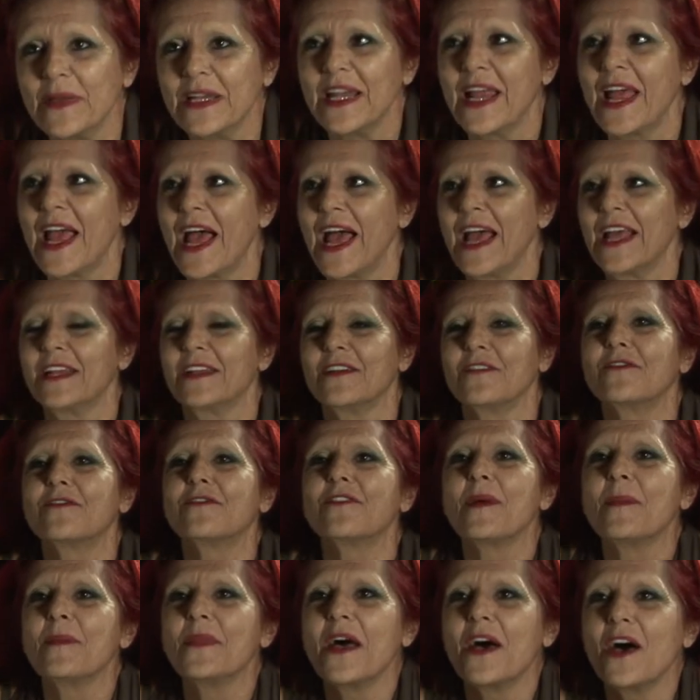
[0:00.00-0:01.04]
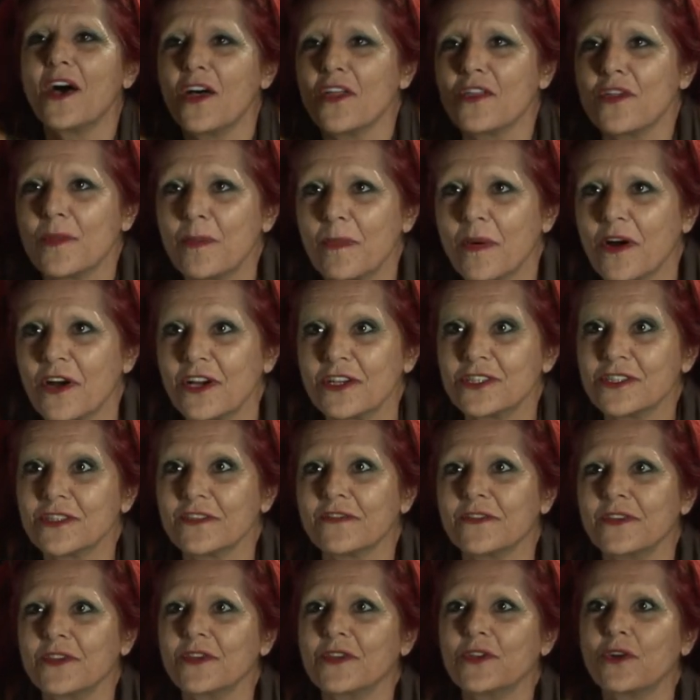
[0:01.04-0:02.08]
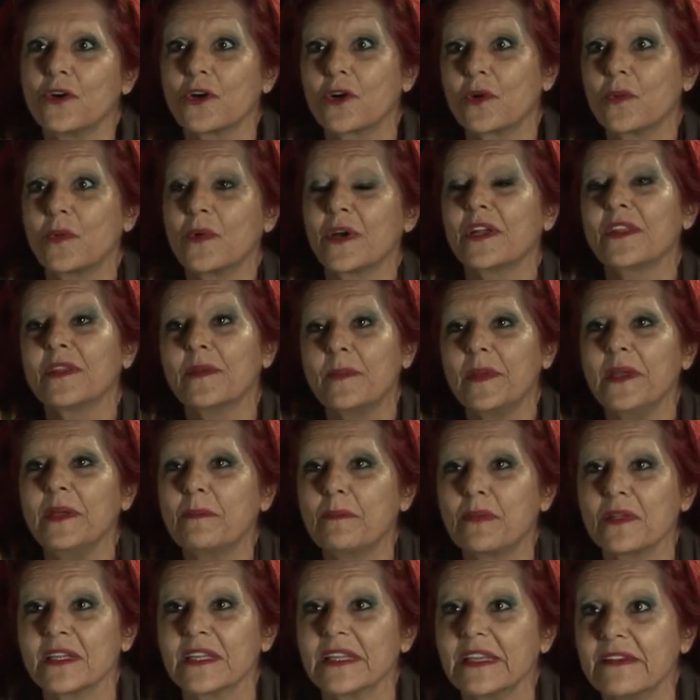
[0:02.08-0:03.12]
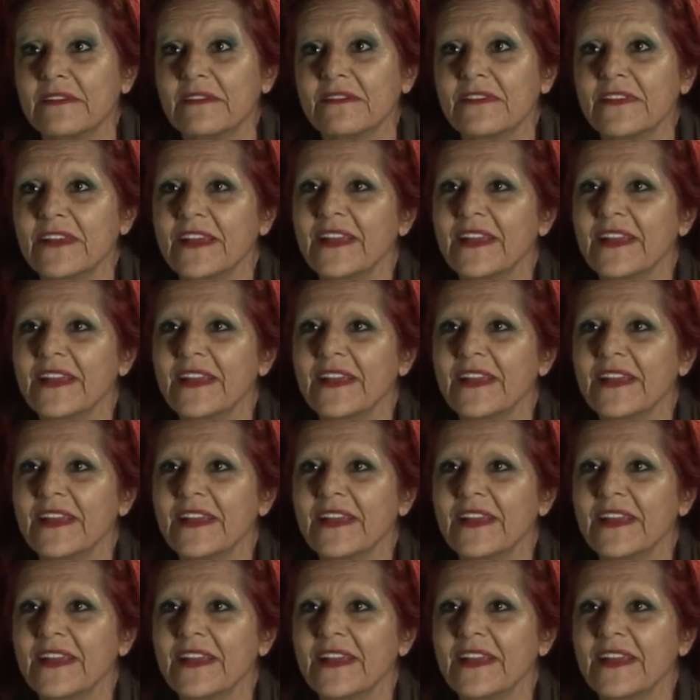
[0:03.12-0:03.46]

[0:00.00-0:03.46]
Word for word: Manhattan, from the other parts of New York where the people live.